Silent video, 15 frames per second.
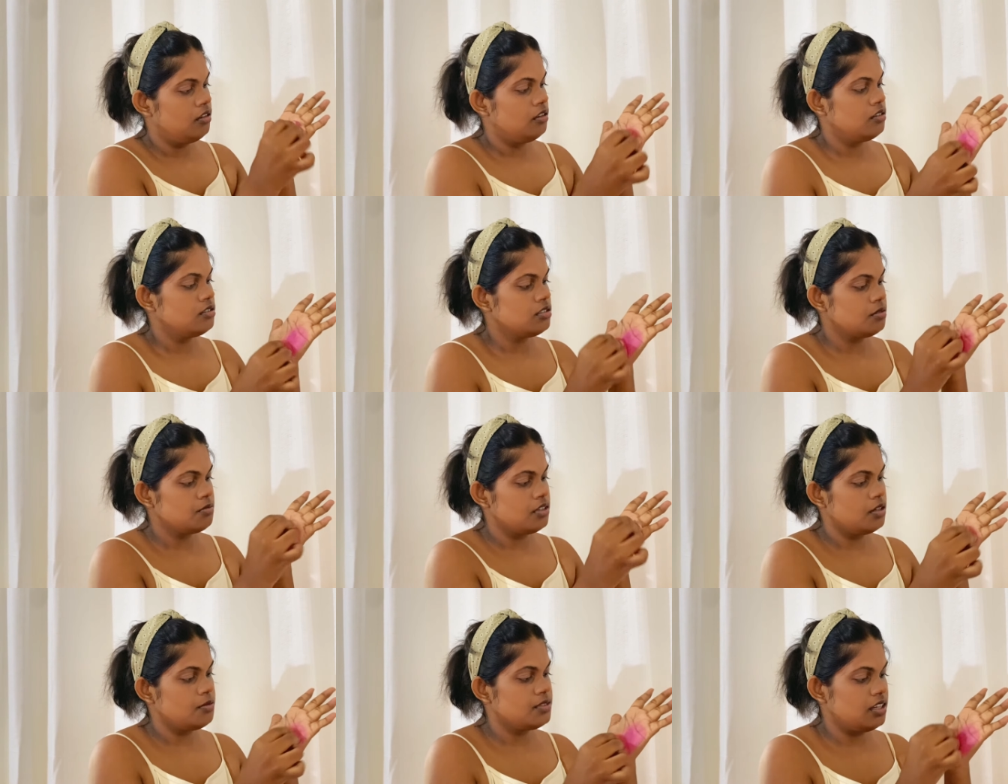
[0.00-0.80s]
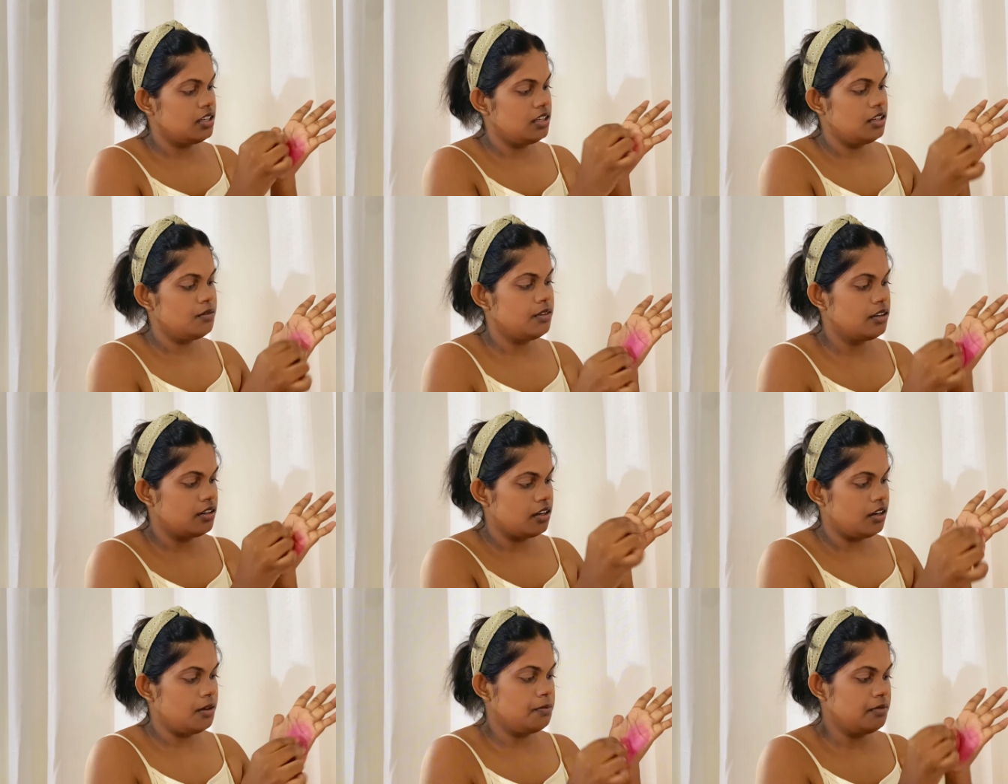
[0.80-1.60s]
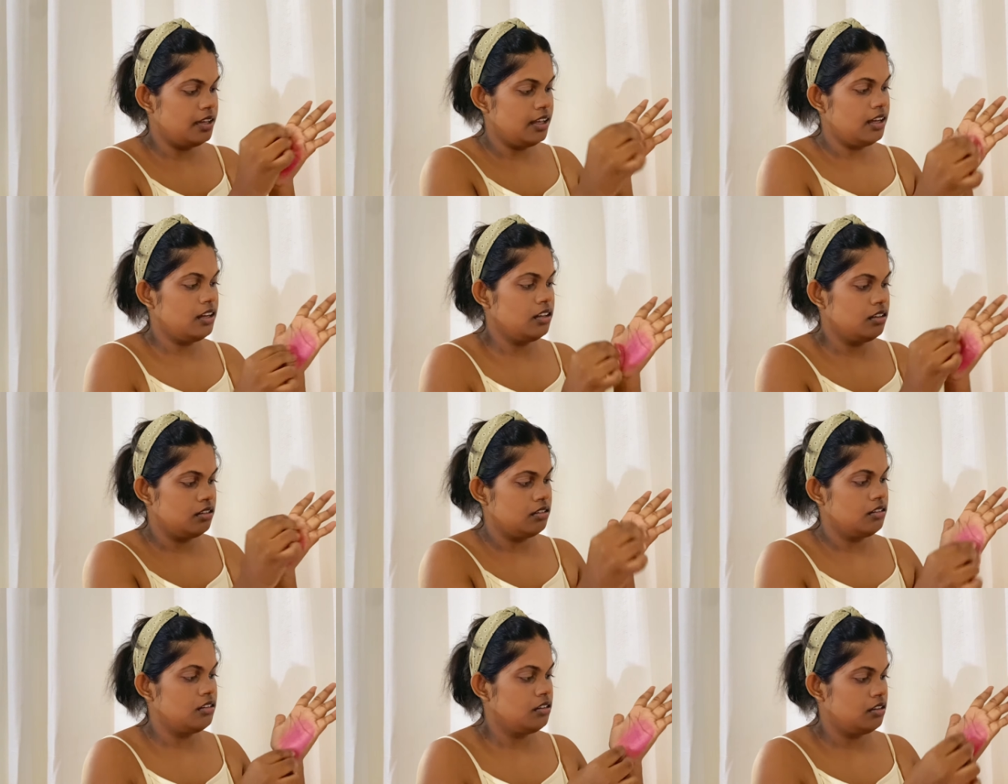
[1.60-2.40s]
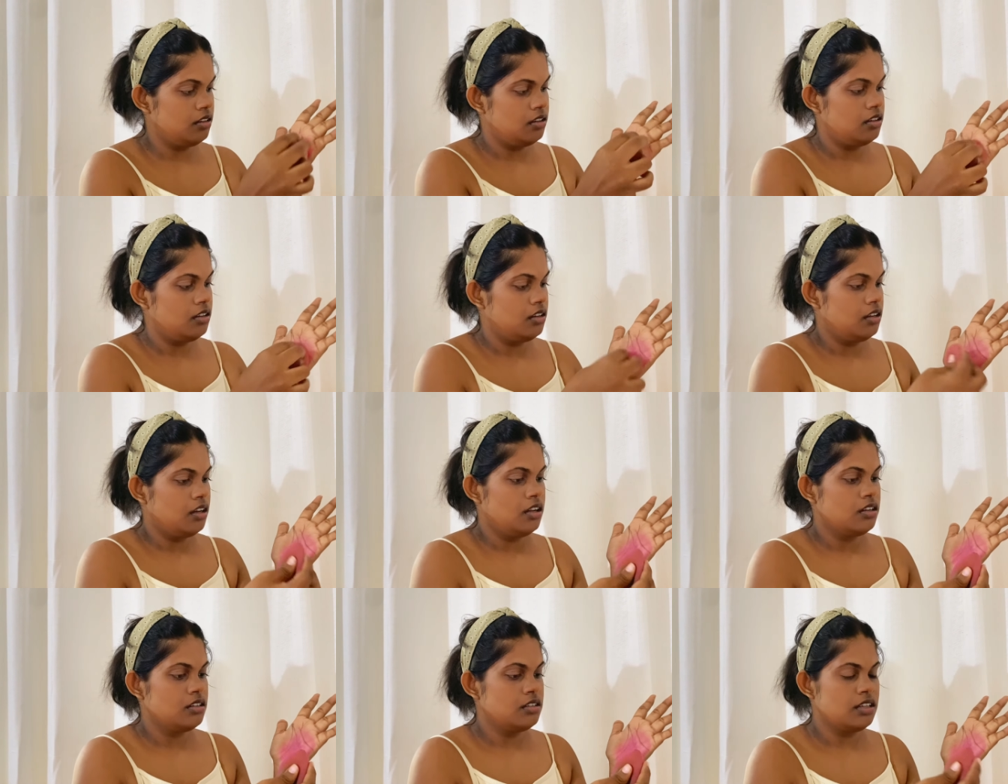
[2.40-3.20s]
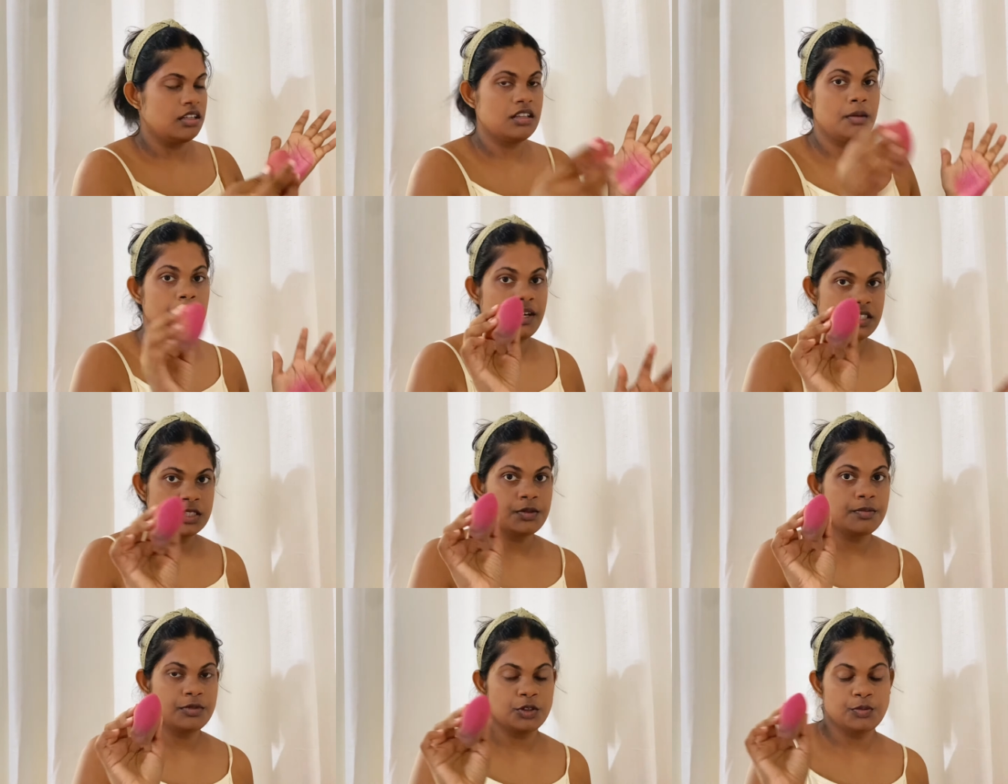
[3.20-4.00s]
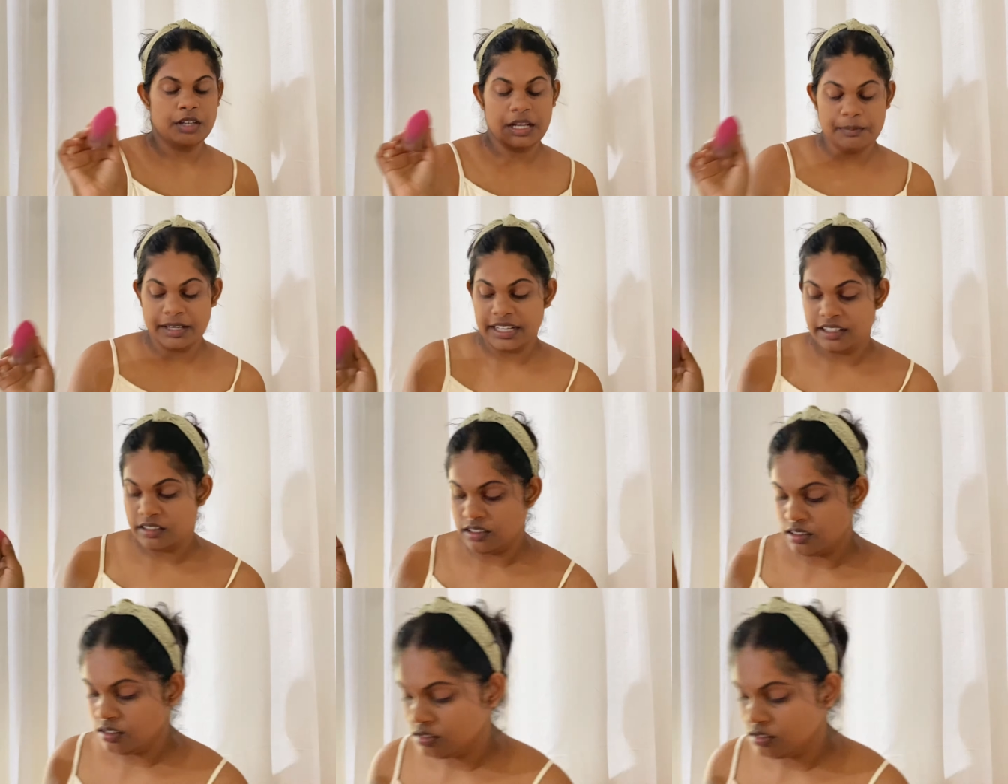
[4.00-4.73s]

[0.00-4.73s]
Sometimes I even drop that. Take the maximum to my blender.